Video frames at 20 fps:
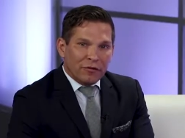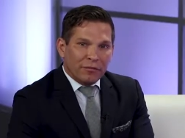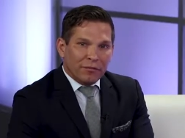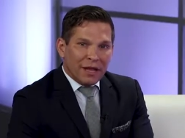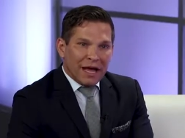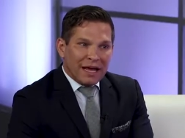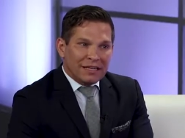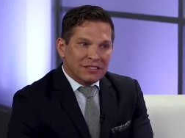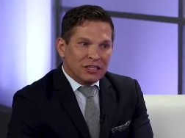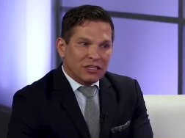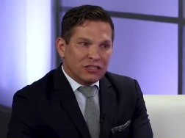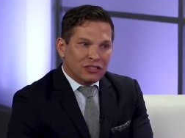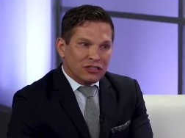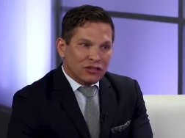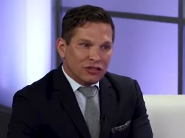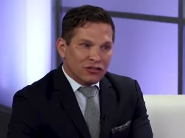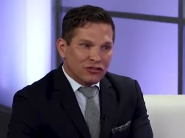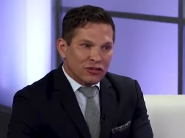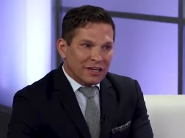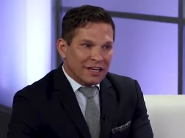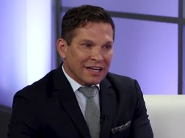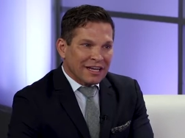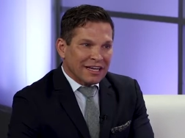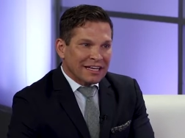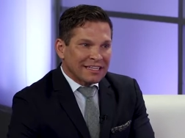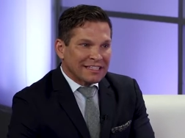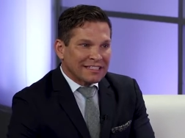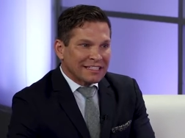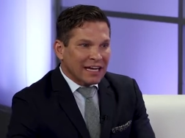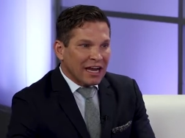from plastic surgery
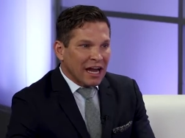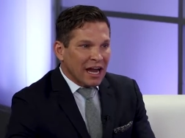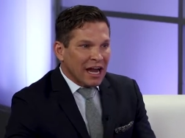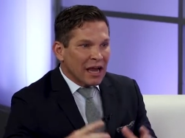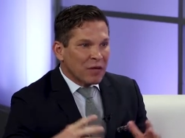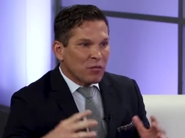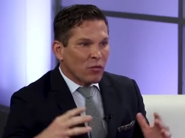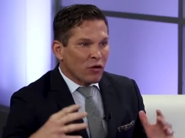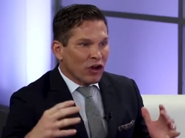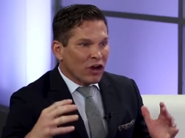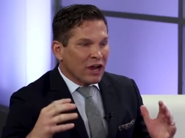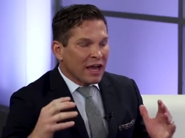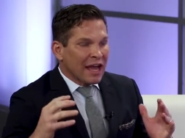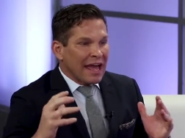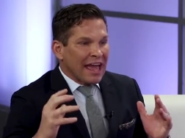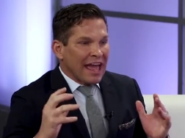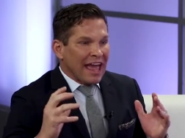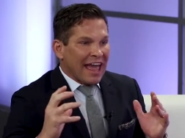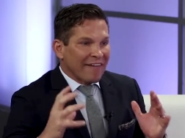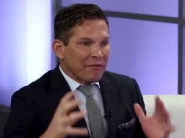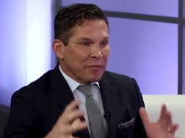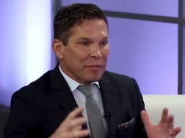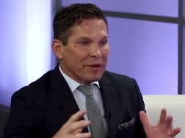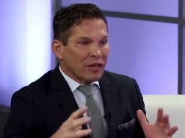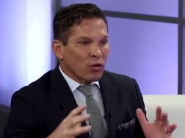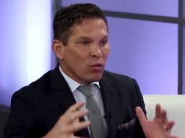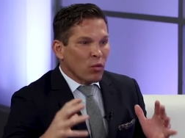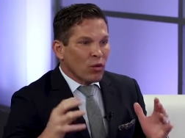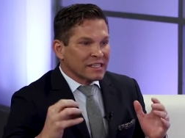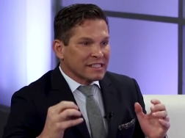in a time where
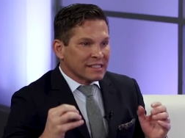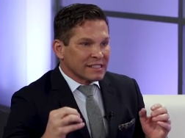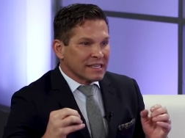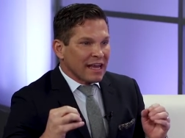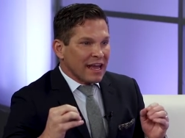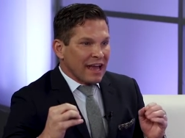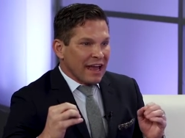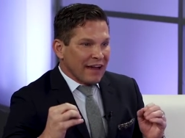everybody wants